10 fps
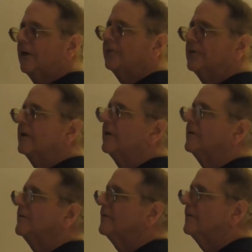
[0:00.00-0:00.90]
That was
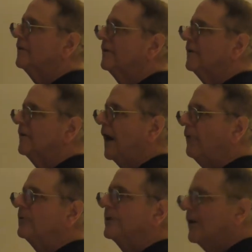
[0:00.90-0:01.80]

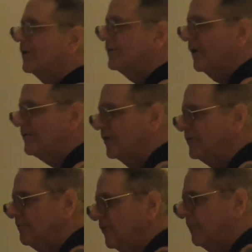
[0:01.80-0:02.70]
I wouldn't characterize
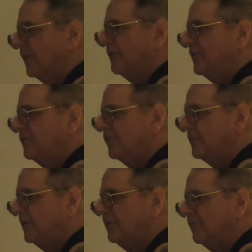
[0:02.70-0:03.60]
that as a mobility
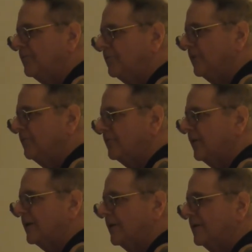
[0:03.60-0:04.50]
scooter, but it was
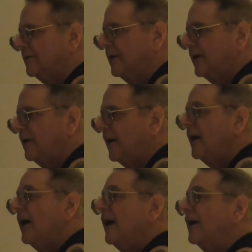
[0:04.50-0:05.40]
like
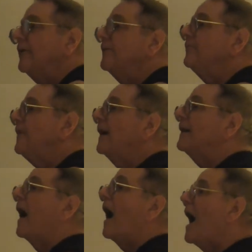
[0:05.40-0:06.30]
And in
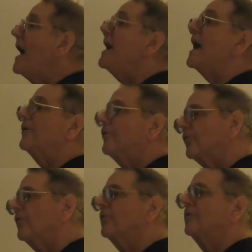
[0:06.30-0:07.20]
fact, I had
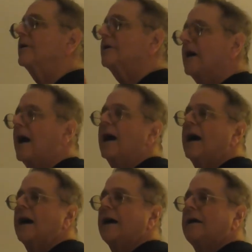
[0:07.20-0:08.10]
heard a
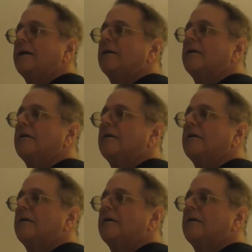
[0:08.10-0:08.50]
guy.